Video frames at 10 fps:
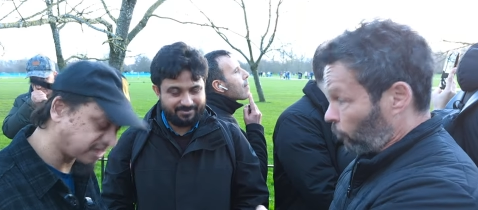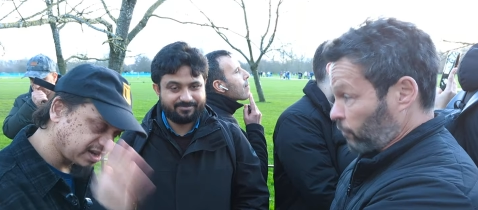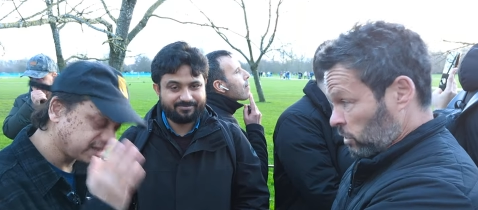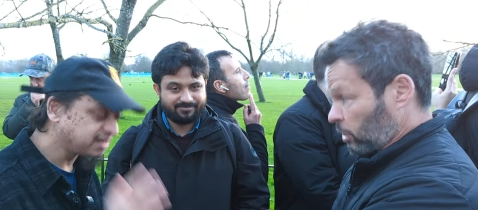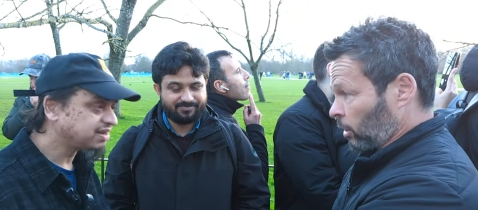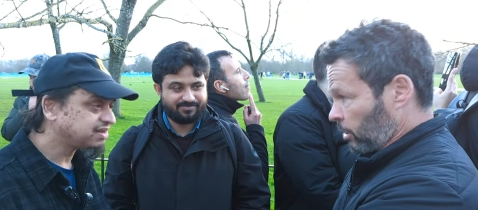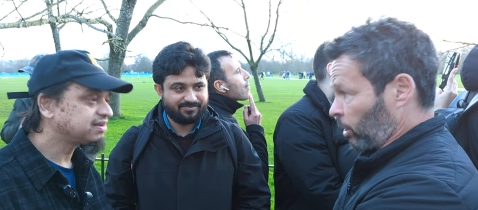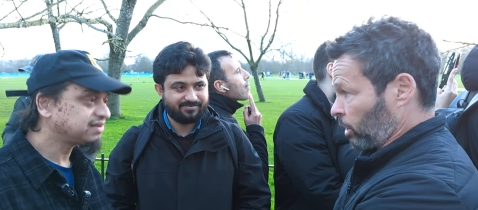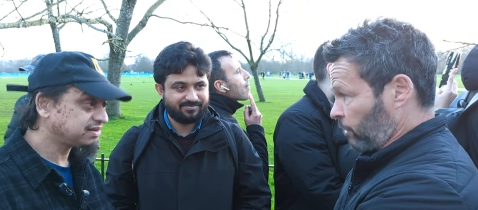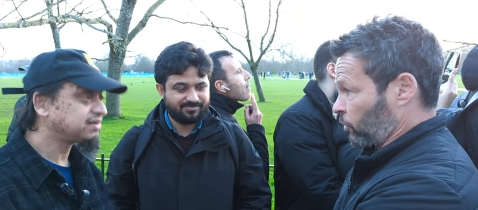Speaker 1: No, okay. physical
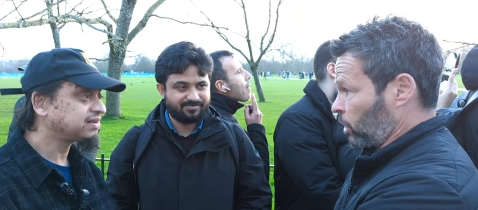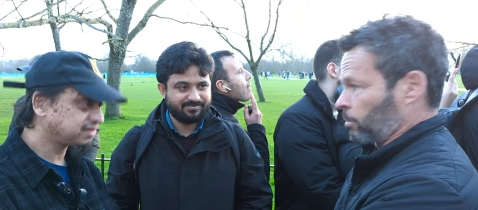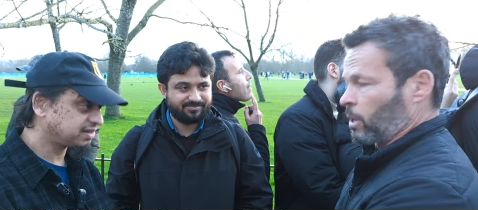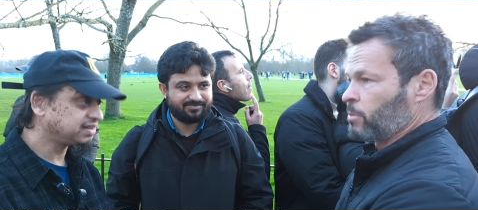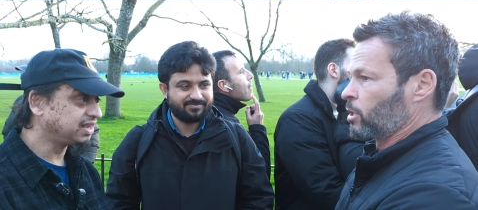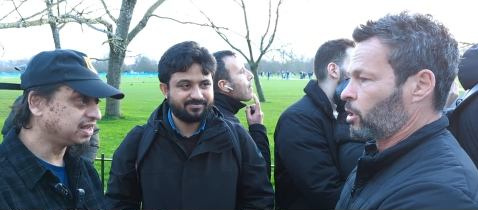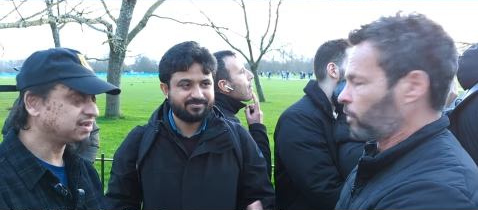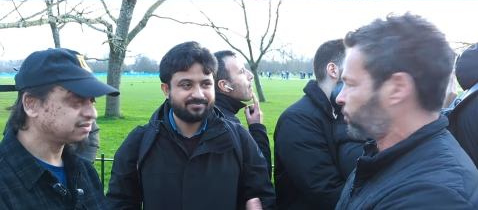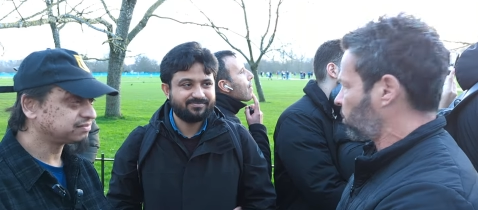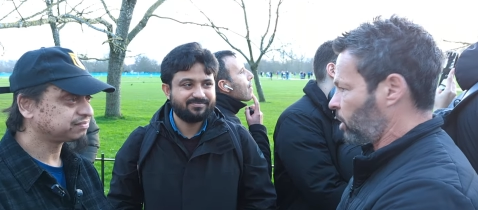inability for them. Maybe, yeah,
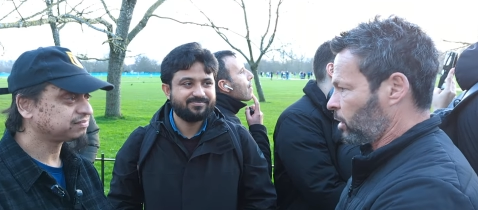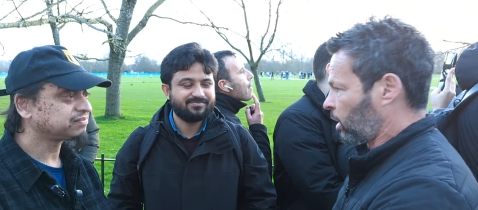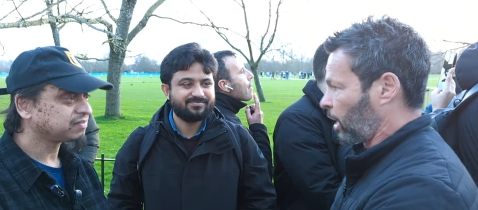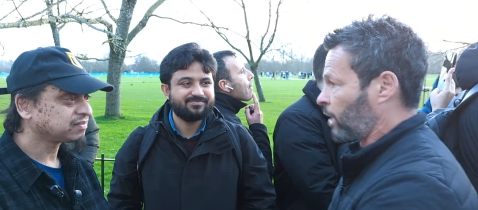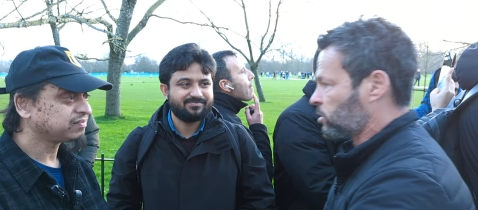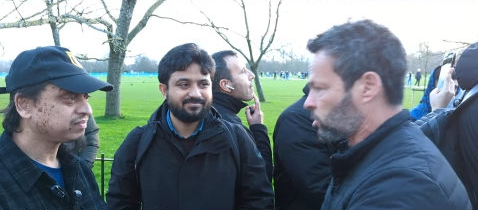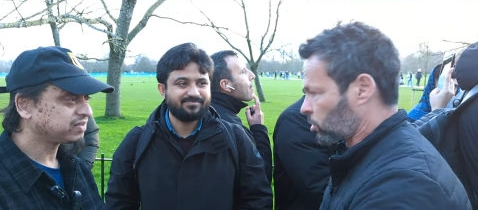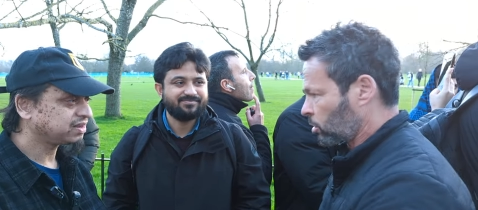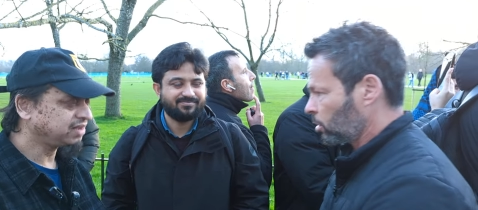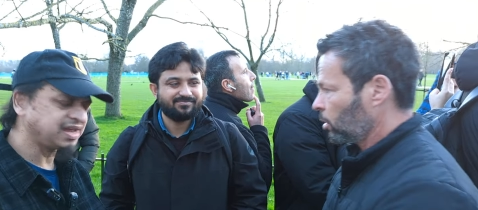yeah. God forbid,
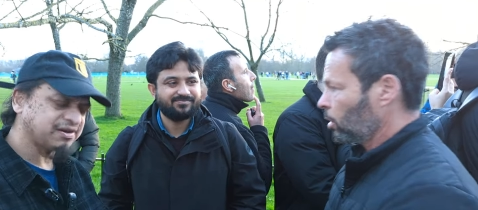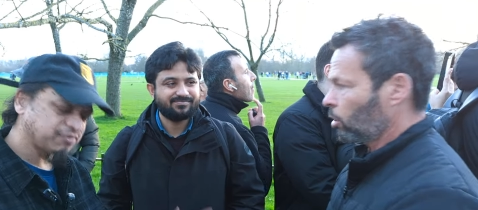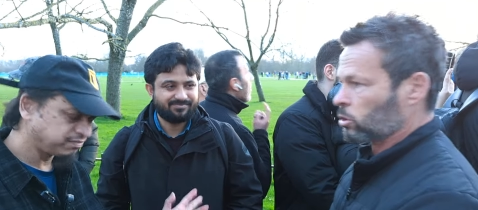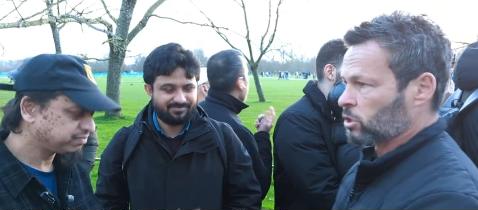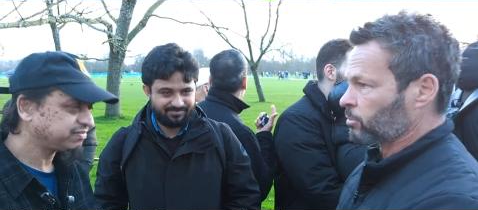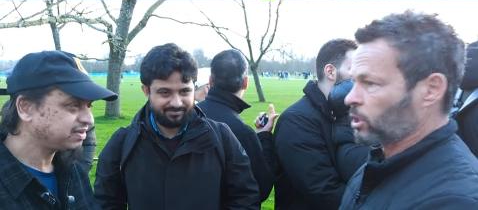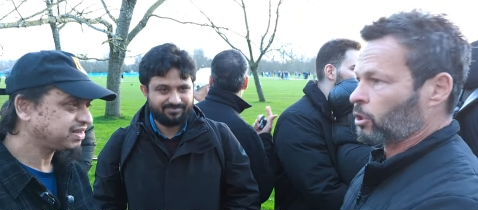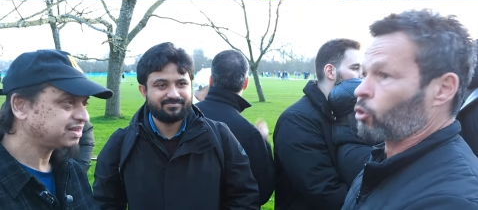cancer. Yeah, yeah. Or something,